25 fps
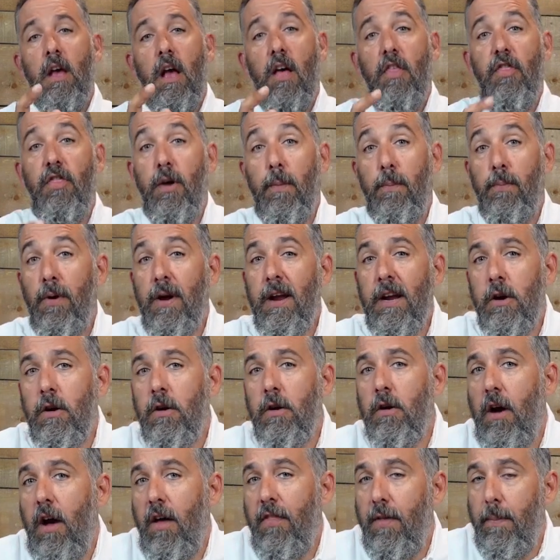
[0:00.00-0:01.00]
The
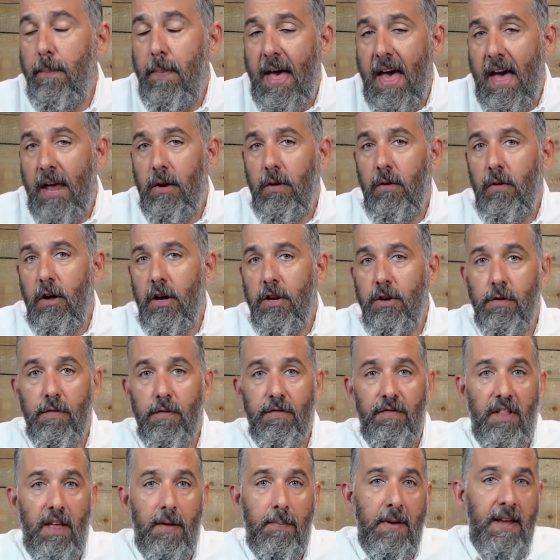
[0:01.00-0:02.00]
breaker on the panel on your
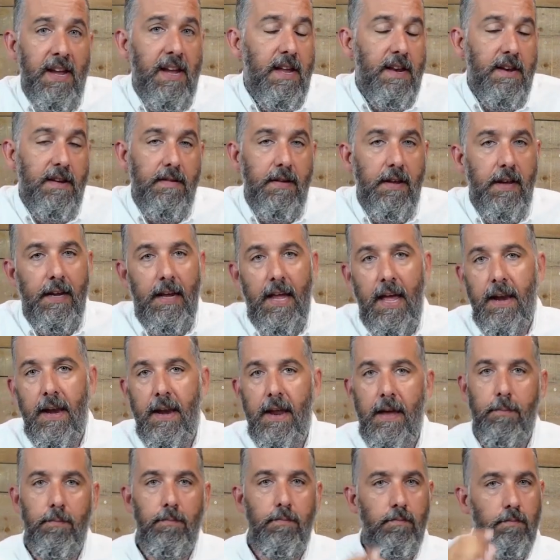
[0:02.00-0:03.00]
Fleming, and again,
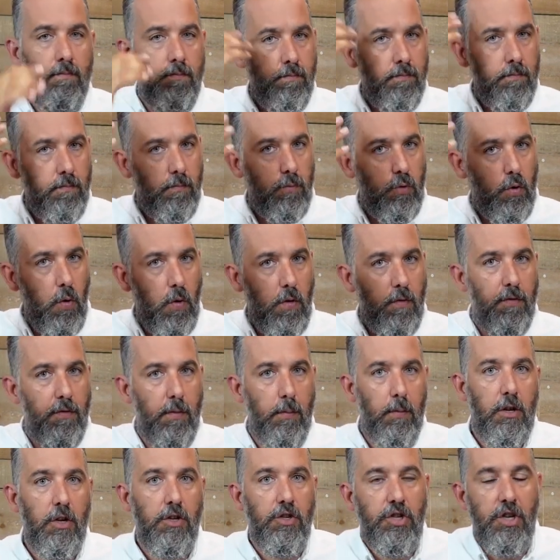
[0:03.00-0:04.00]
I'm going
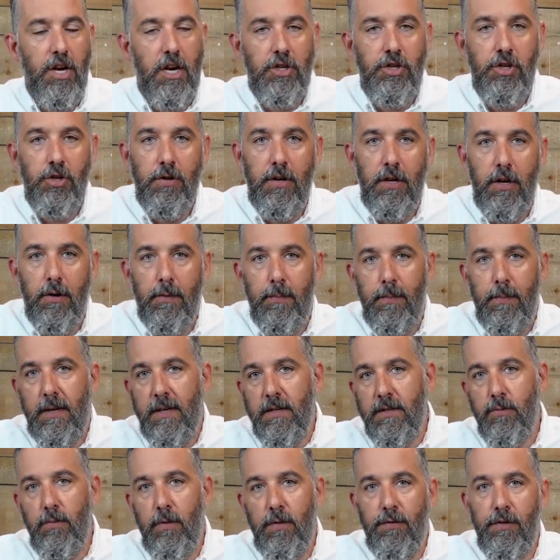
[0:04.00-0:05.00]
from conjecture here
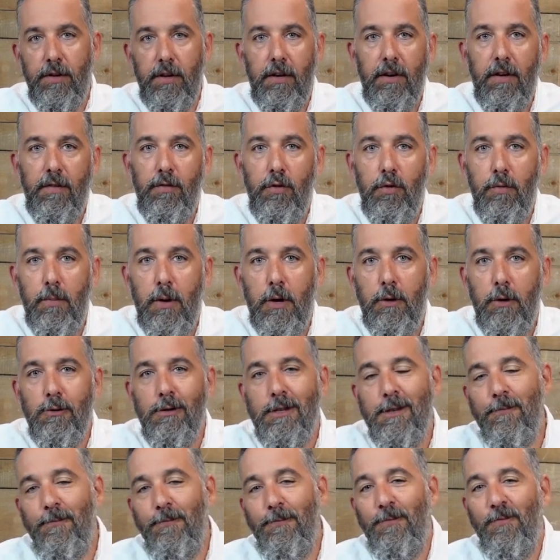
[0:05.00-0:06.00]
because we've seen a few
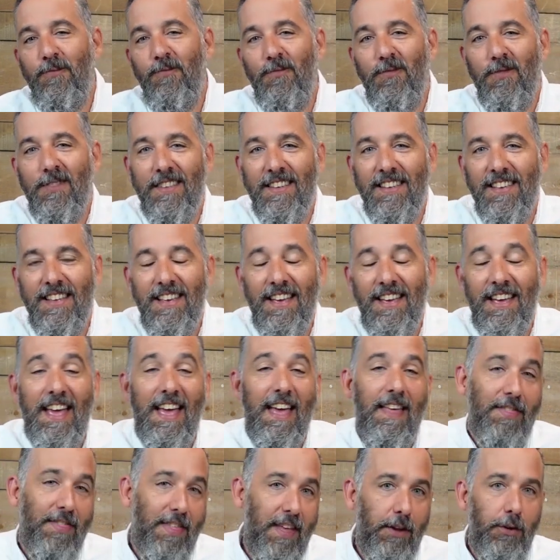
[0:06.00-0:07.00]
boats,
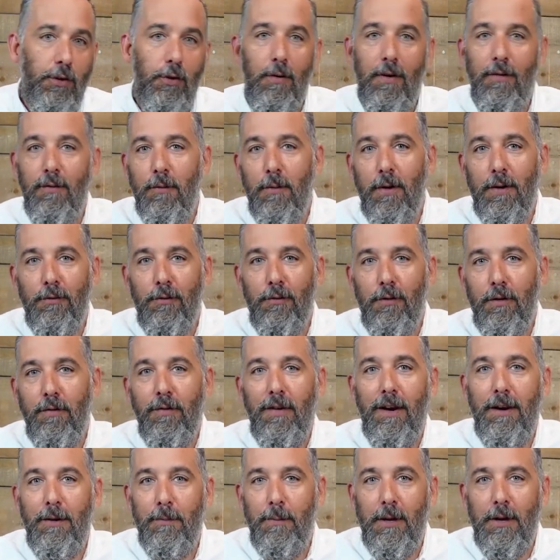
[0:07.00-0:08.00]
and thank you everyone for
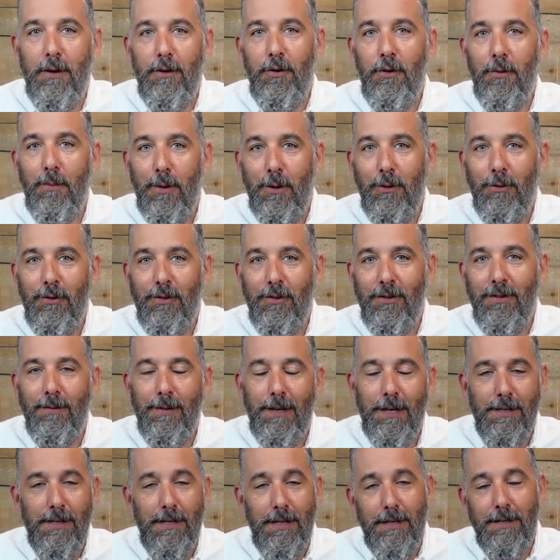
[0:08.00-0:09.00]
inviting me on your boats,
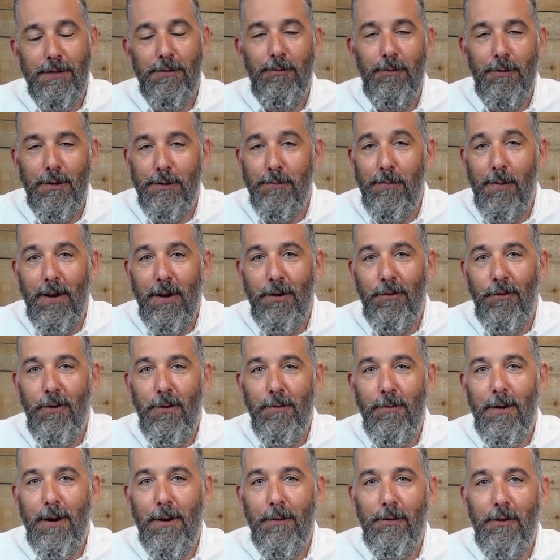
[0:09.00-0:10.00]
because it was my
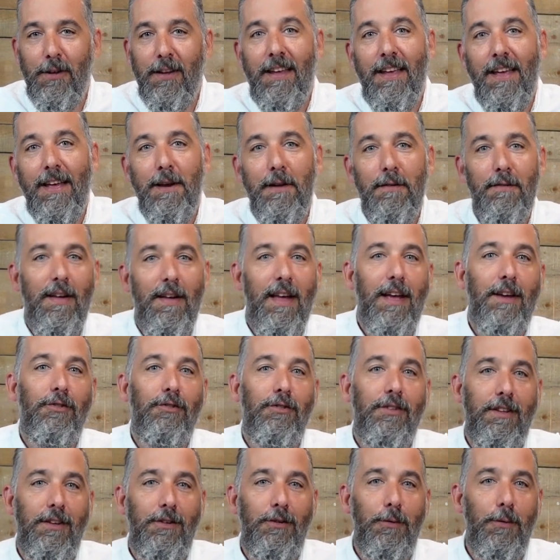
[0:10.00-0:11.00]
dream when I was a kid of
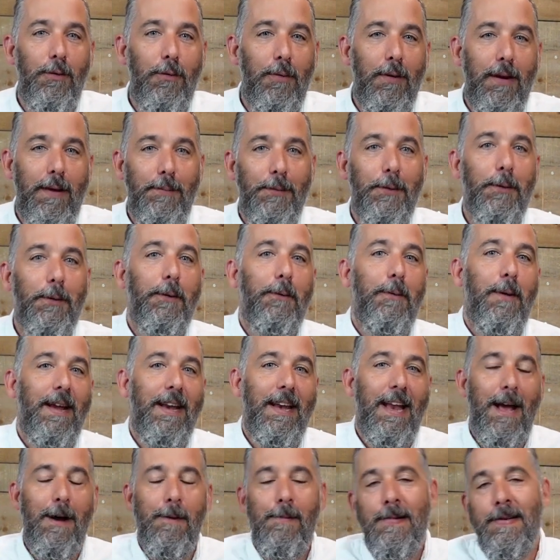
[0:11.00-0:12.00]
actually doing what I'm doing right
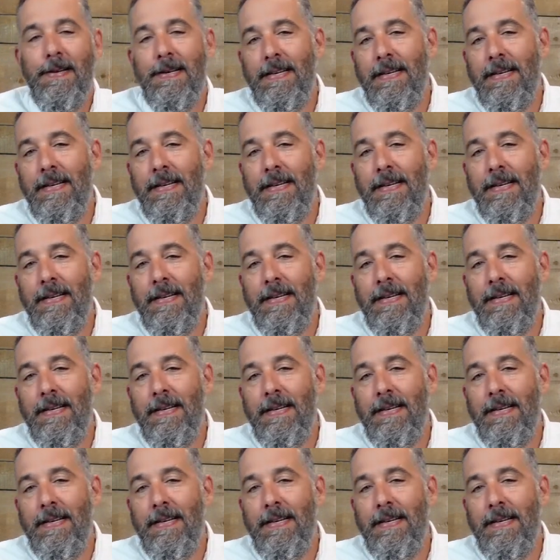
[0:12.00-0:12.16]
now.